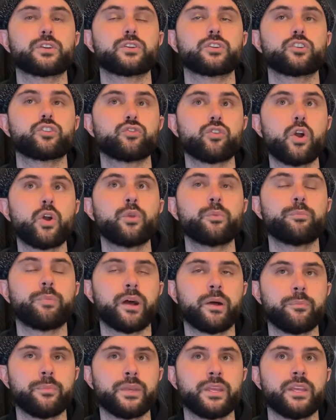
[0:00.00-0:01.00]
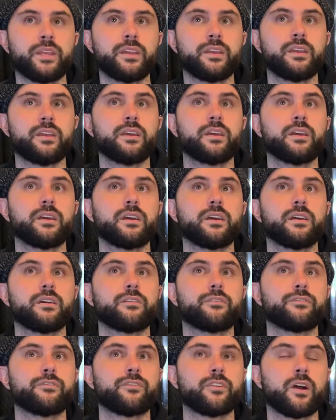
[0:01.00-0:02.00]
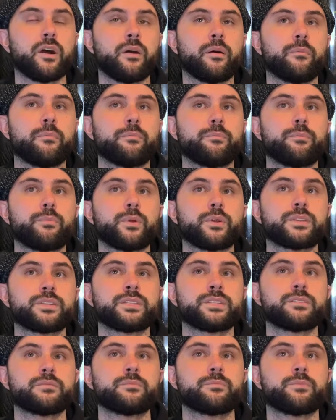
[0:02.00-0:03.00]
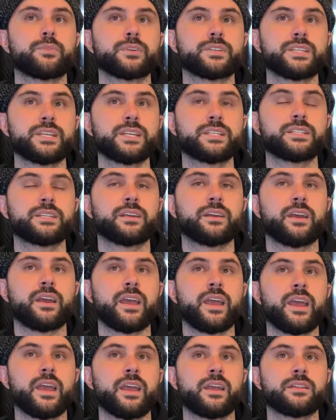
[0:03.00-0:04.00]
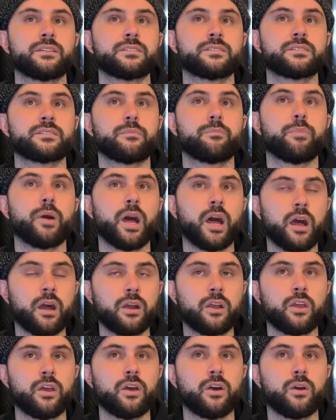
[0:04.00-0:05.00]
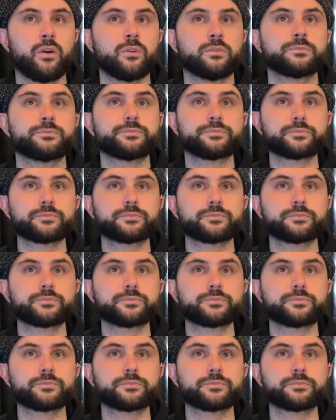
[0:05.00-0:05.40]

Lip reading: grown puppy from Perdita and Pongo,